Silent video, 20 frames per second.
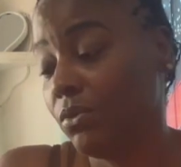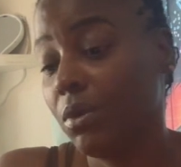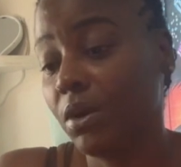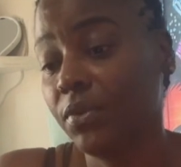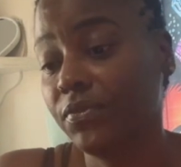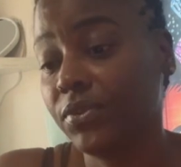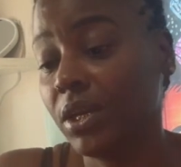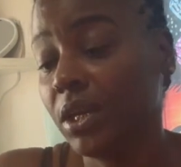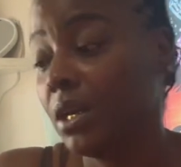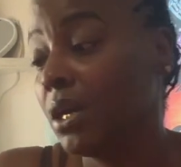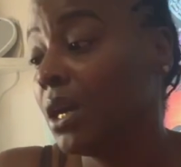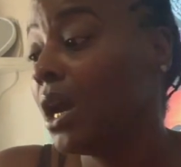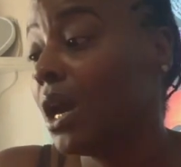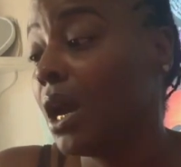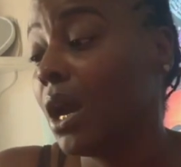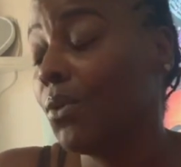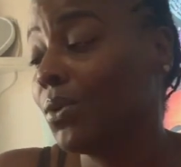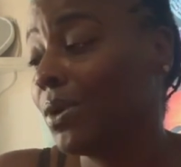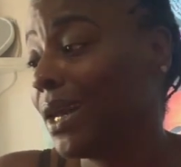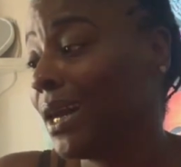worth it.
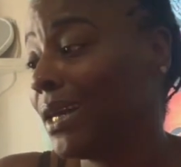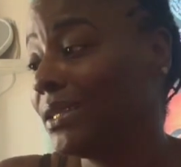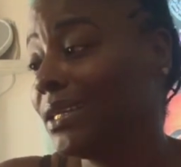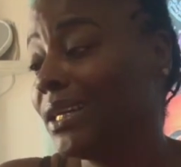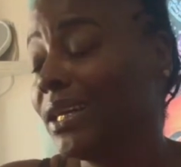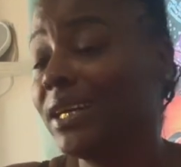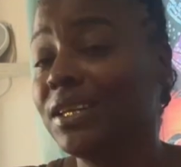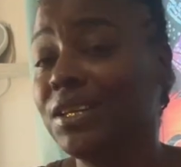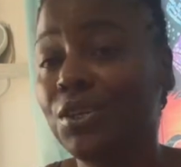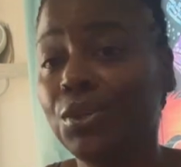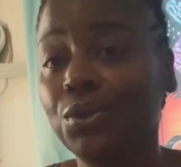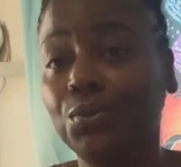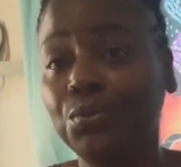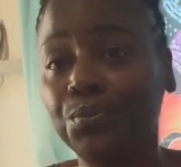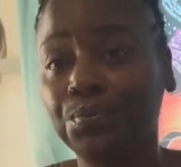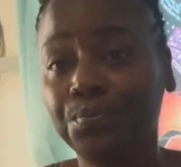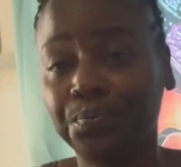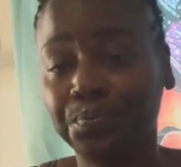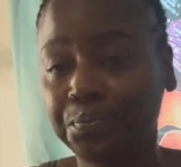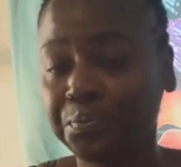And when I tell you,
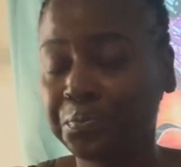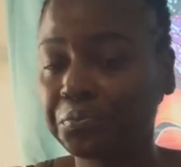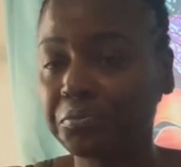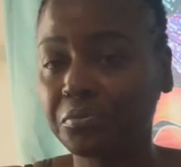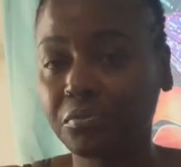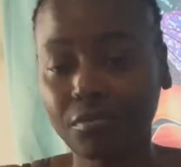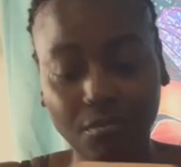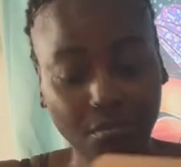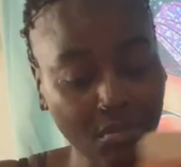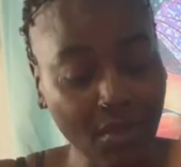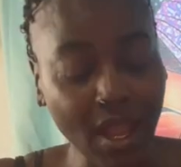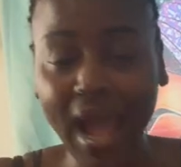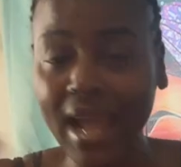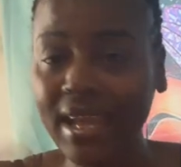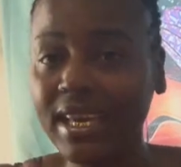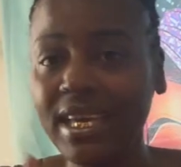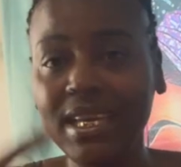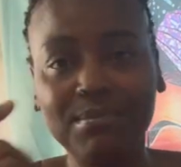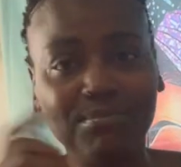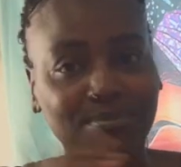I
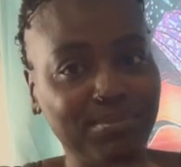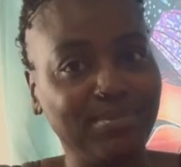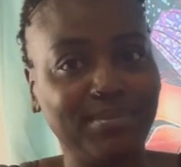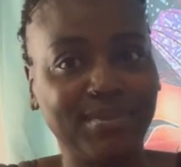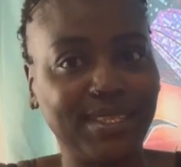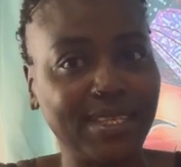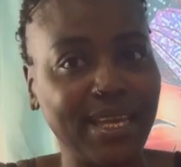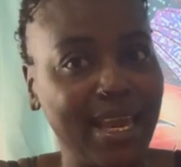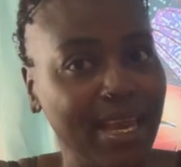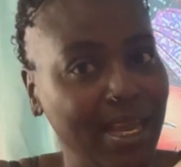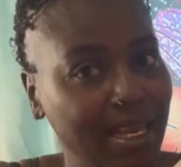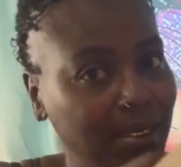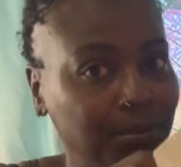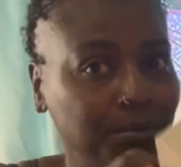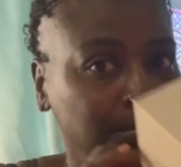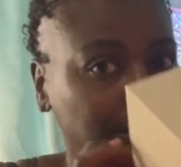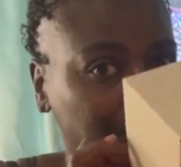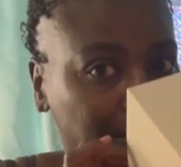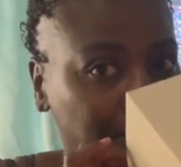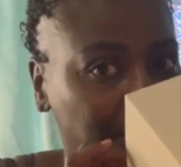keep saying
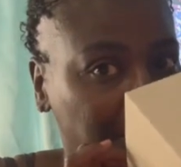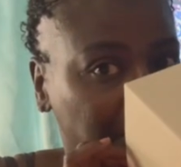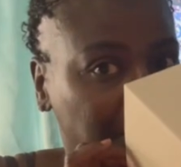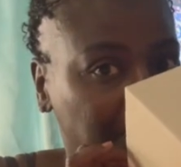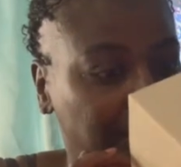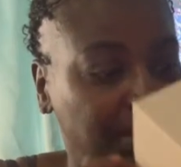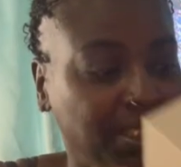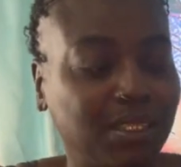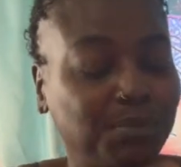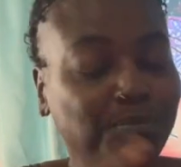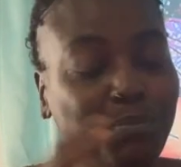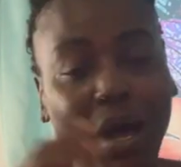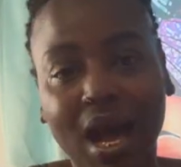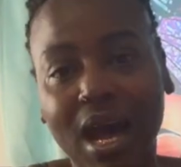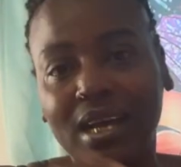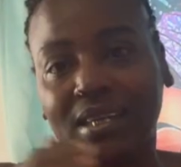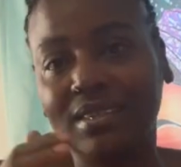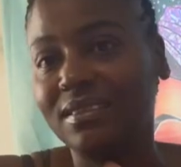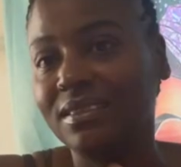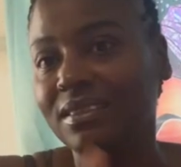this
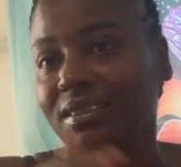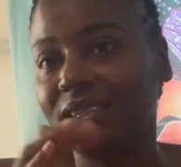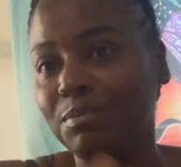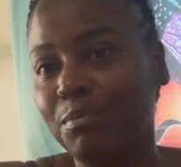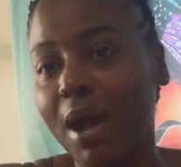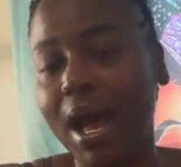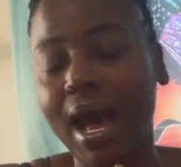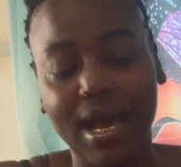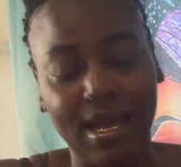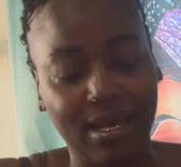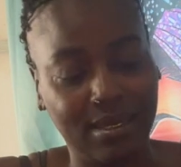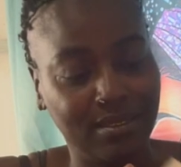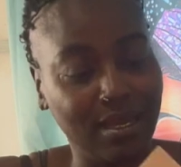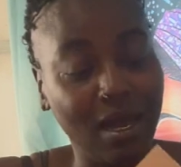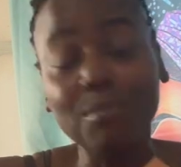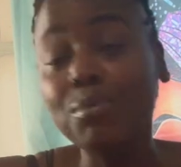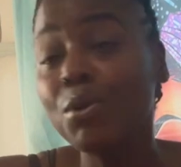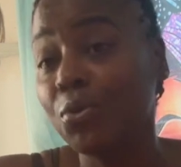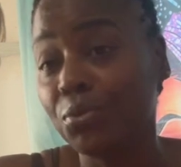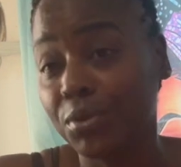box, this box.
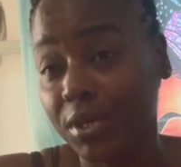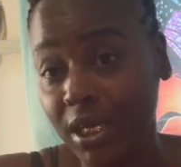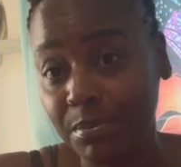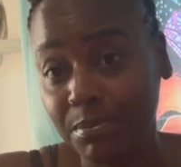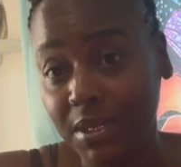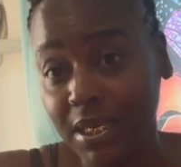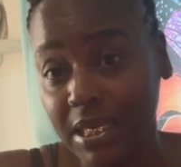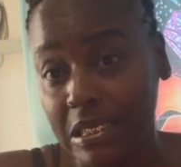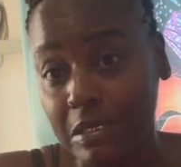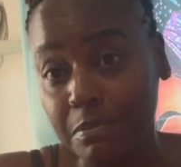I'm going to keep these